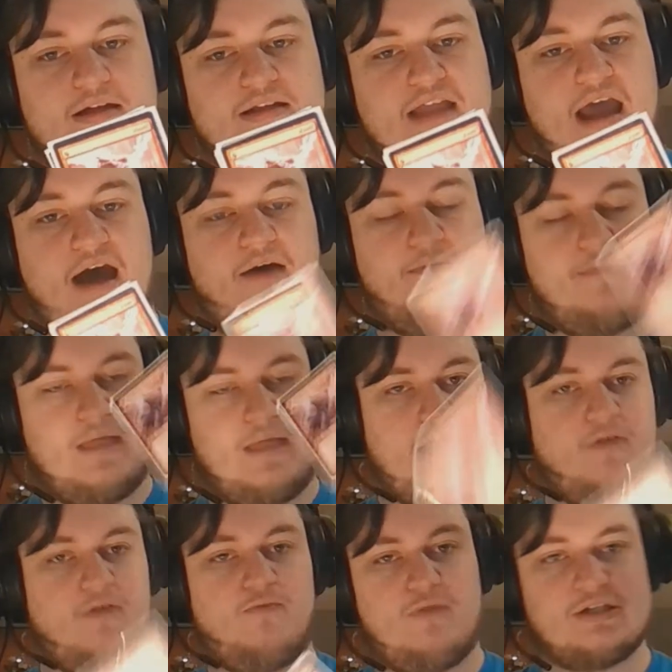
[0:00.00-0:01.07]
Now,
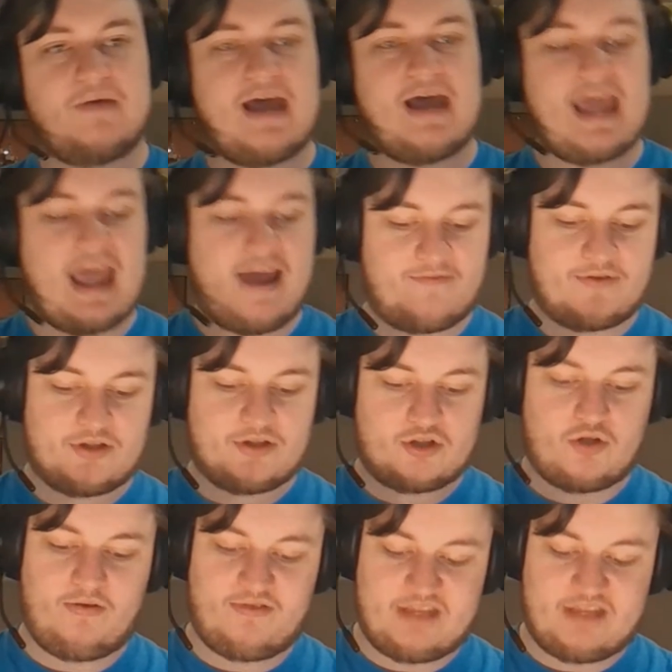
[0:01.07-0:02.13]
reason why I have
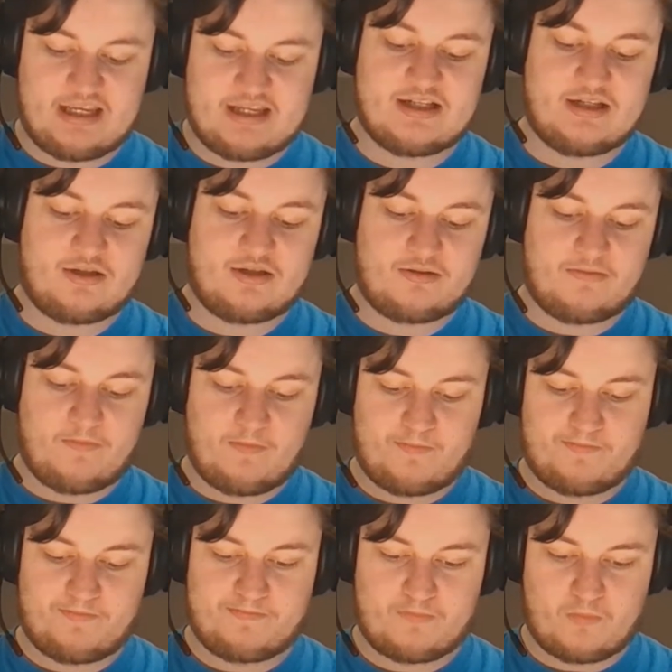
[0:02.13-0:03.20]
2 of these is,
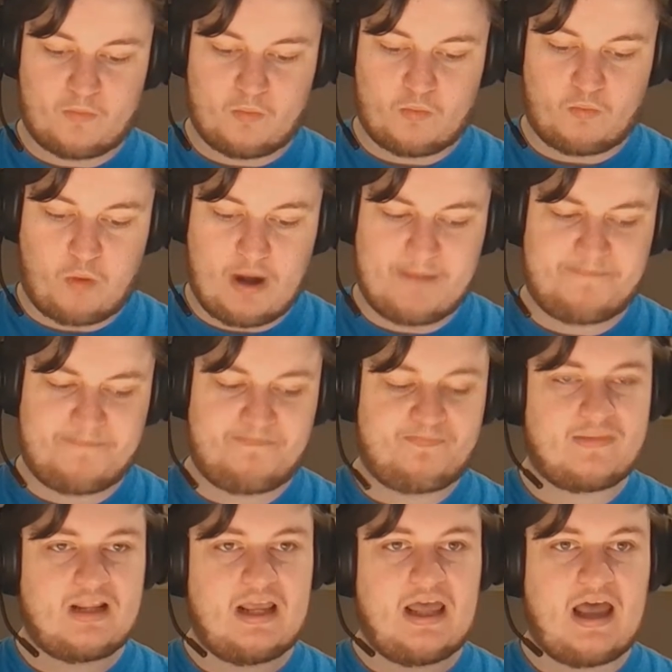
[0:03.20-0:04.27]
1,
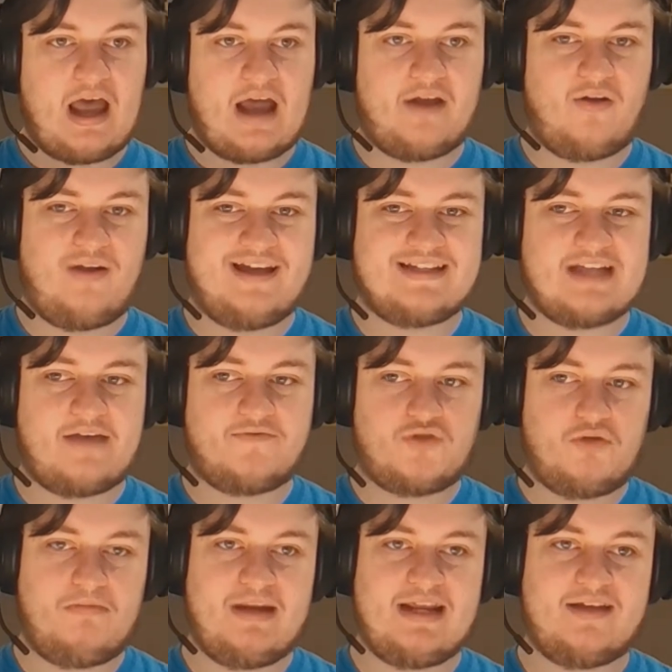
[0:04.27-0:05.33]
I don't like to have
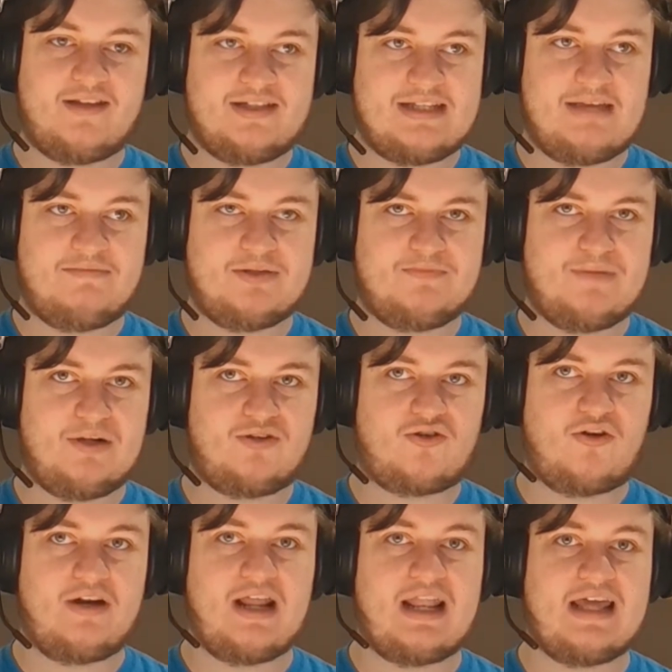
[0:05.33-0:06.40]
too many of the same spell
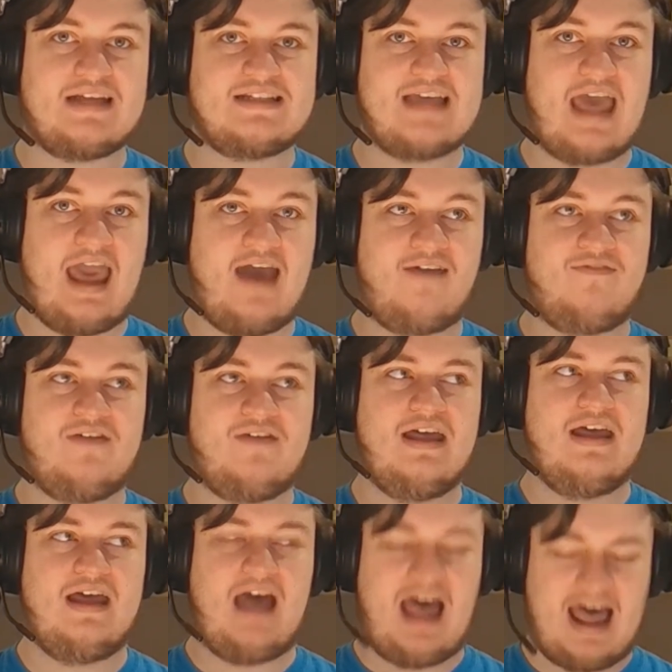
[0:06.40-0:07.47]
card. I like to have
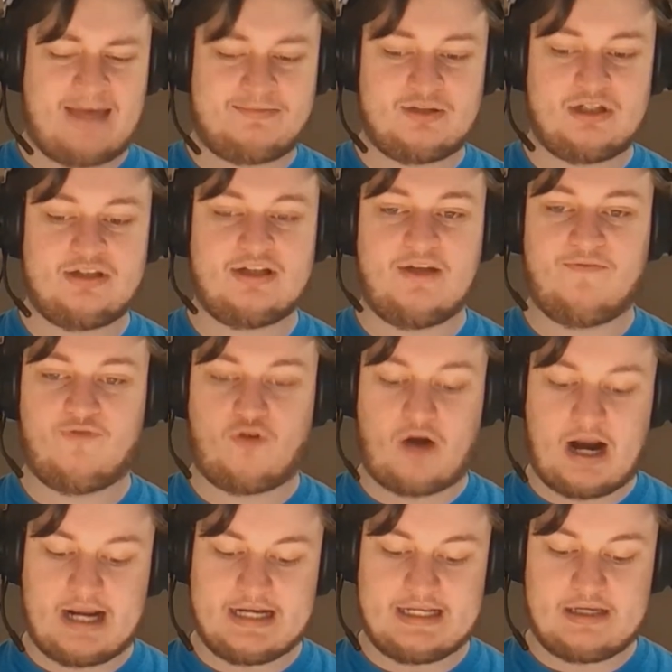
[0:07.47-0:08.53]
options and
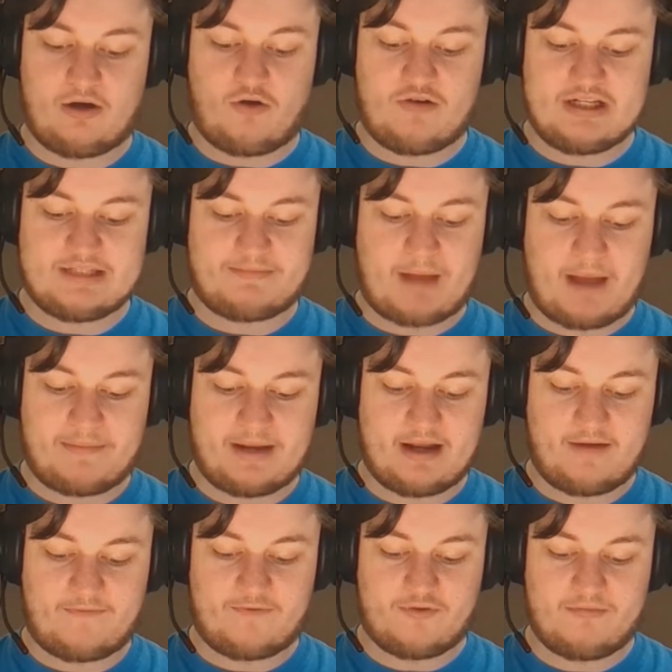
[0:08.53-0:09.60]
variety always popping
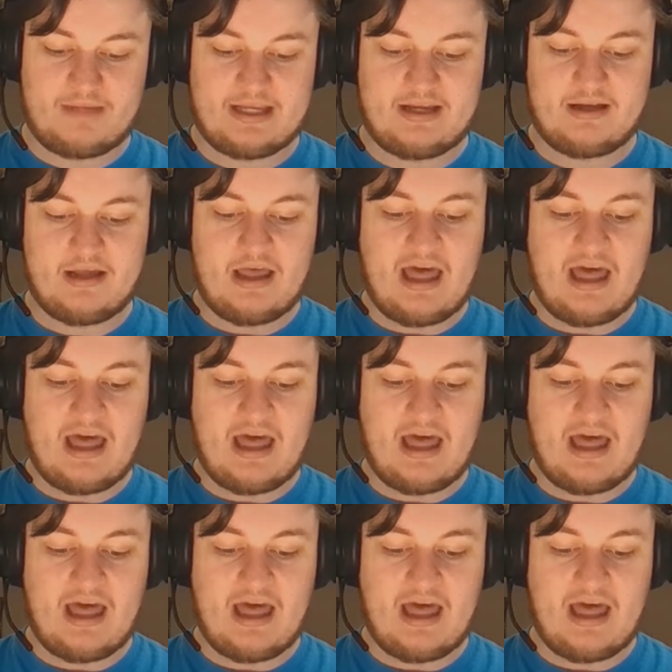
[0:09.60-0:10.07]
up for me.